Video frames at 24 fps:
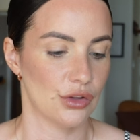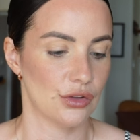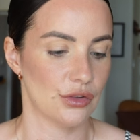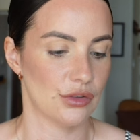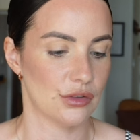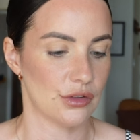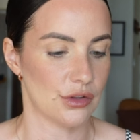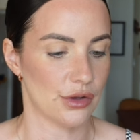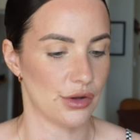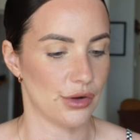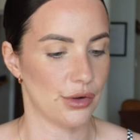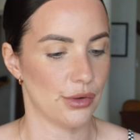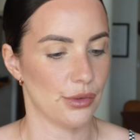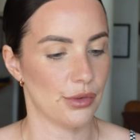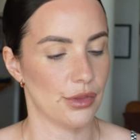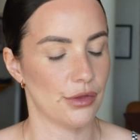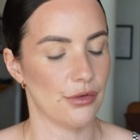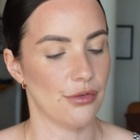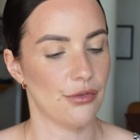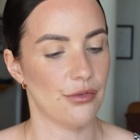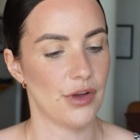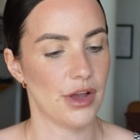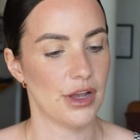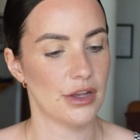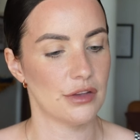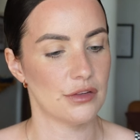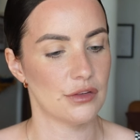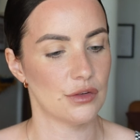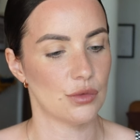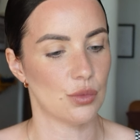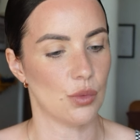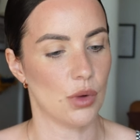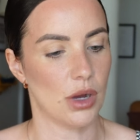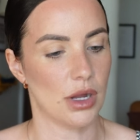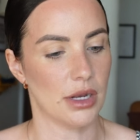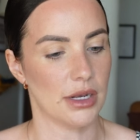So the
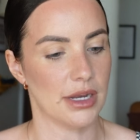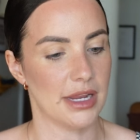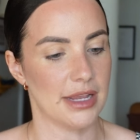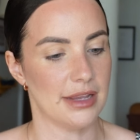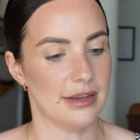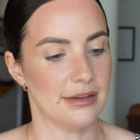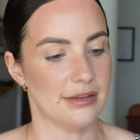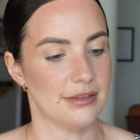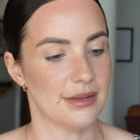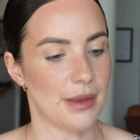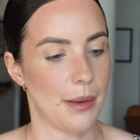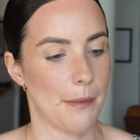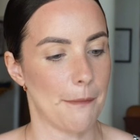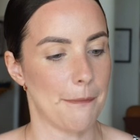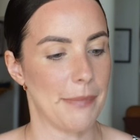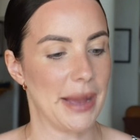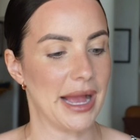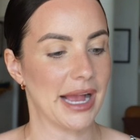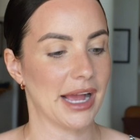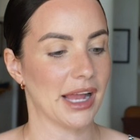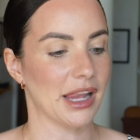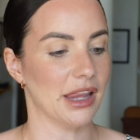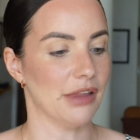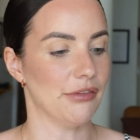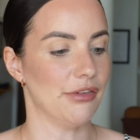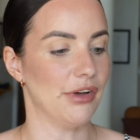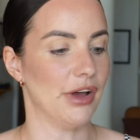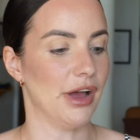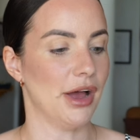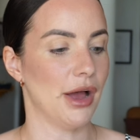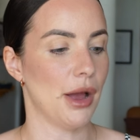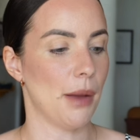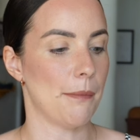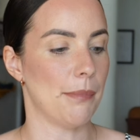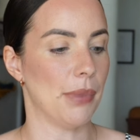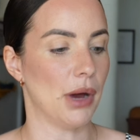first one is
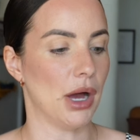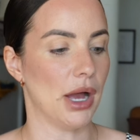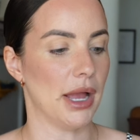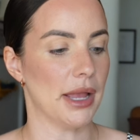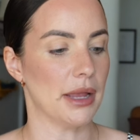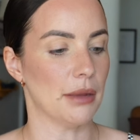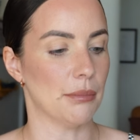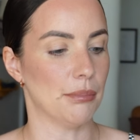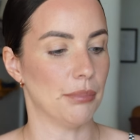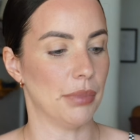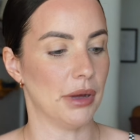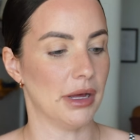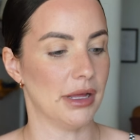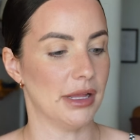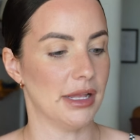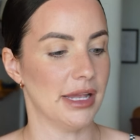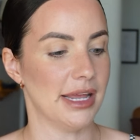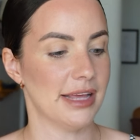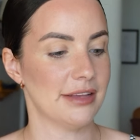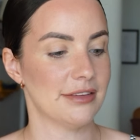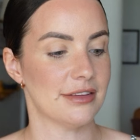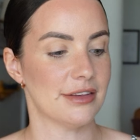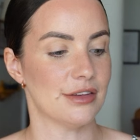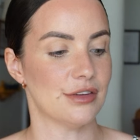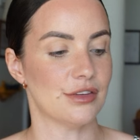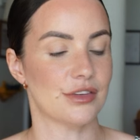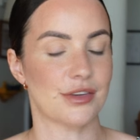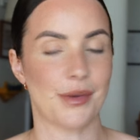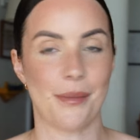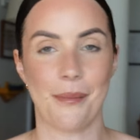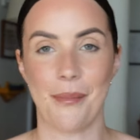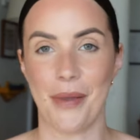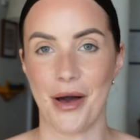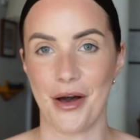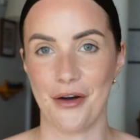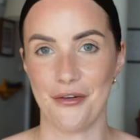Baklava by
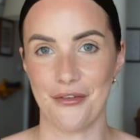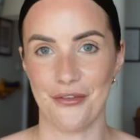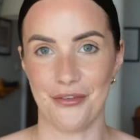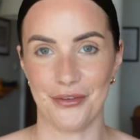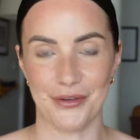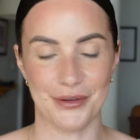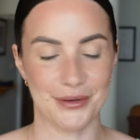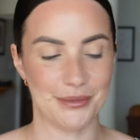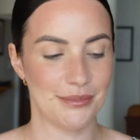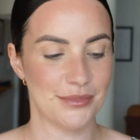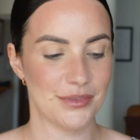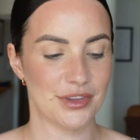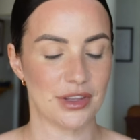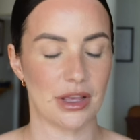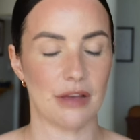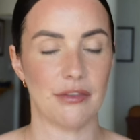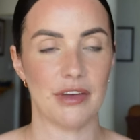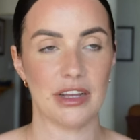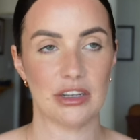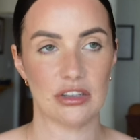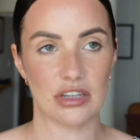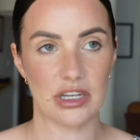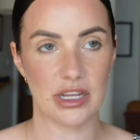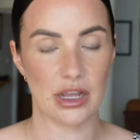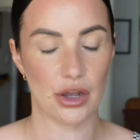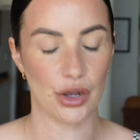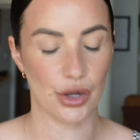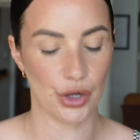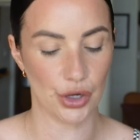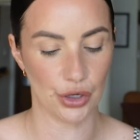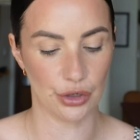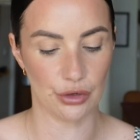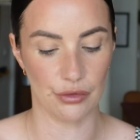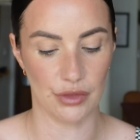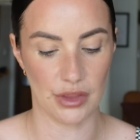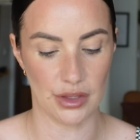Pearlescent Parfums. I've actually
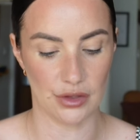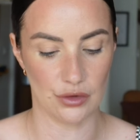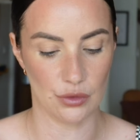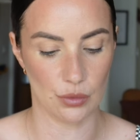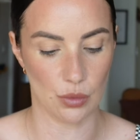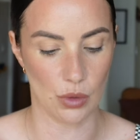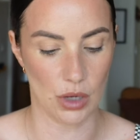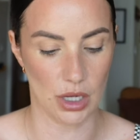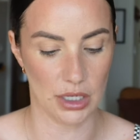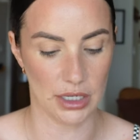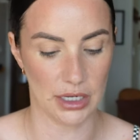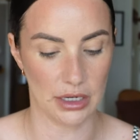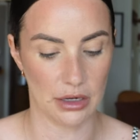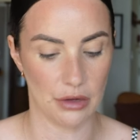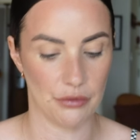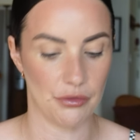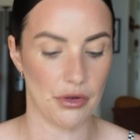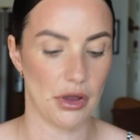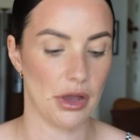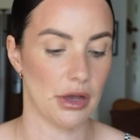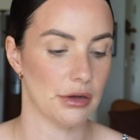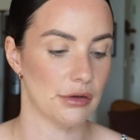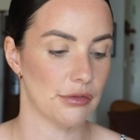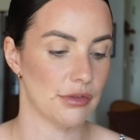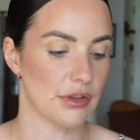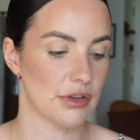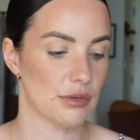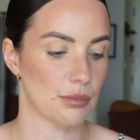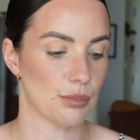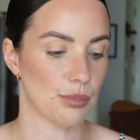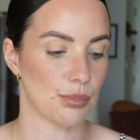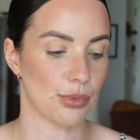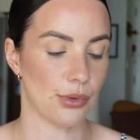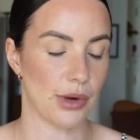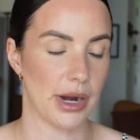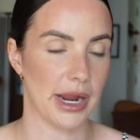heard of this one and I've heard of this
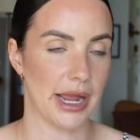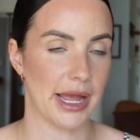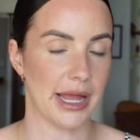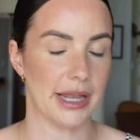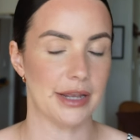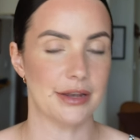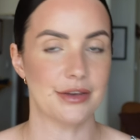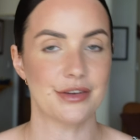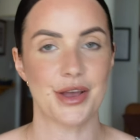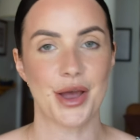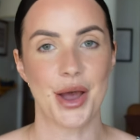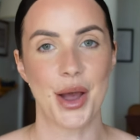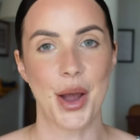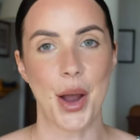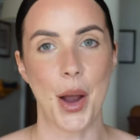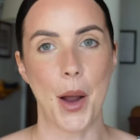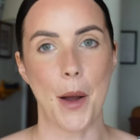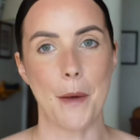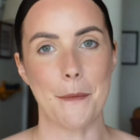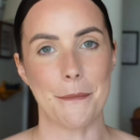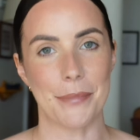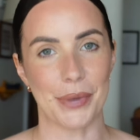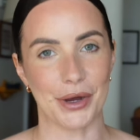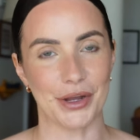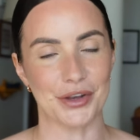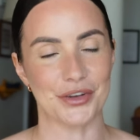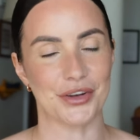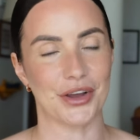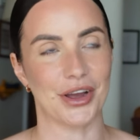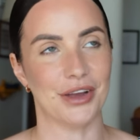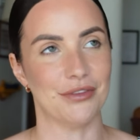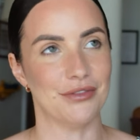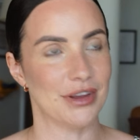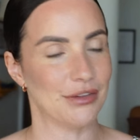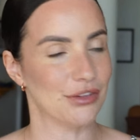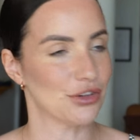brand, but
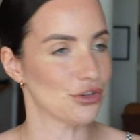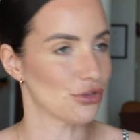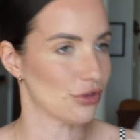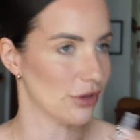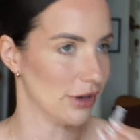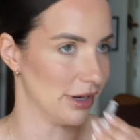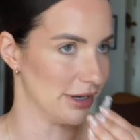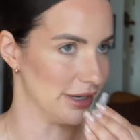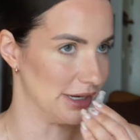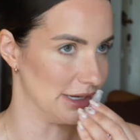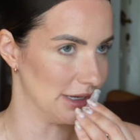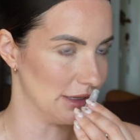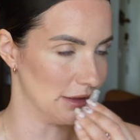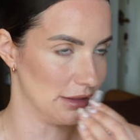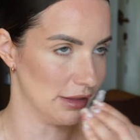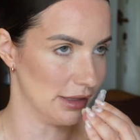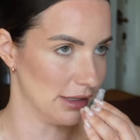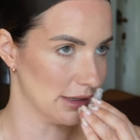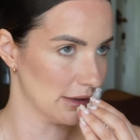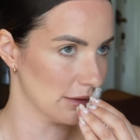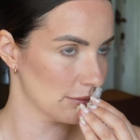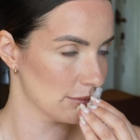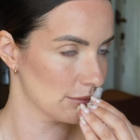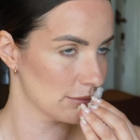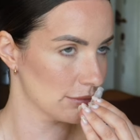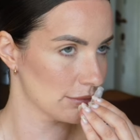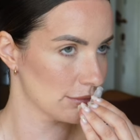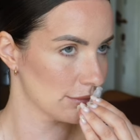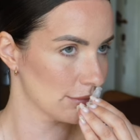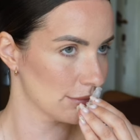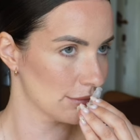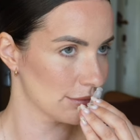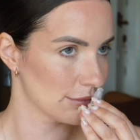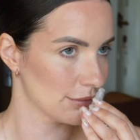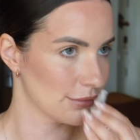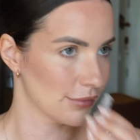I've never tried anything.
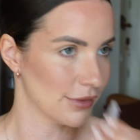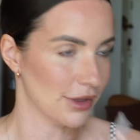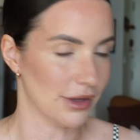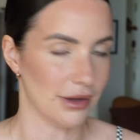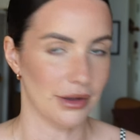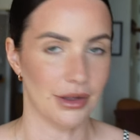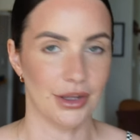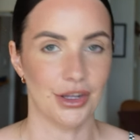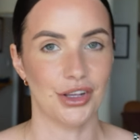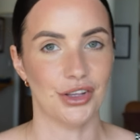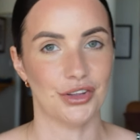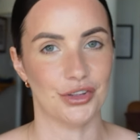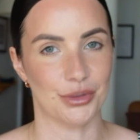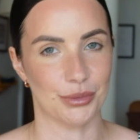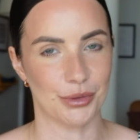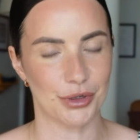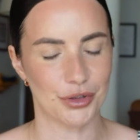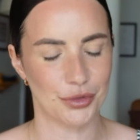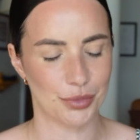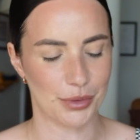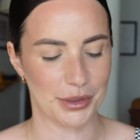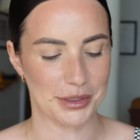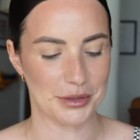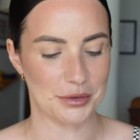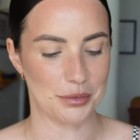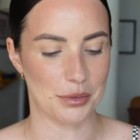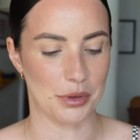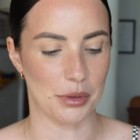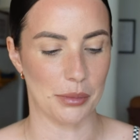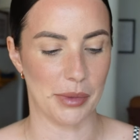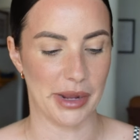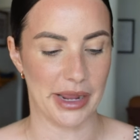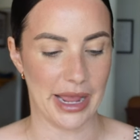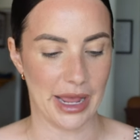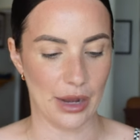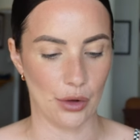So I'm gonna spray this one
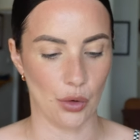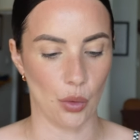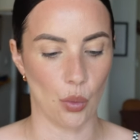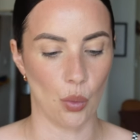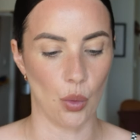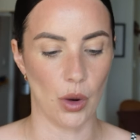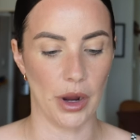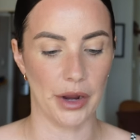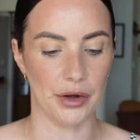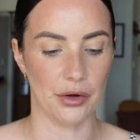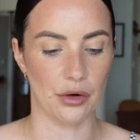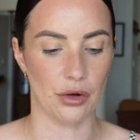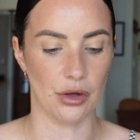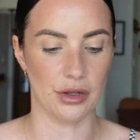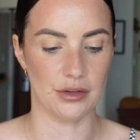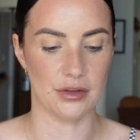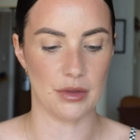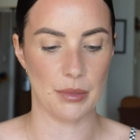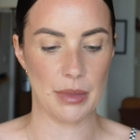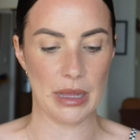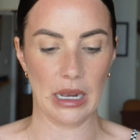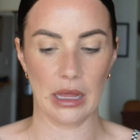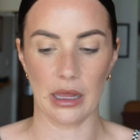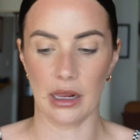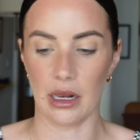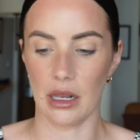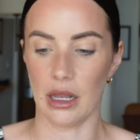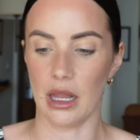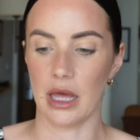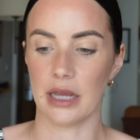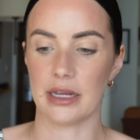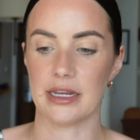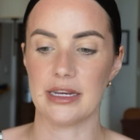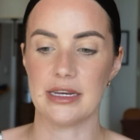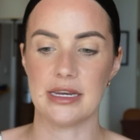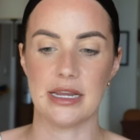on my hand. Why not? It's a bit like a
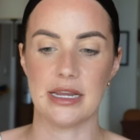lucky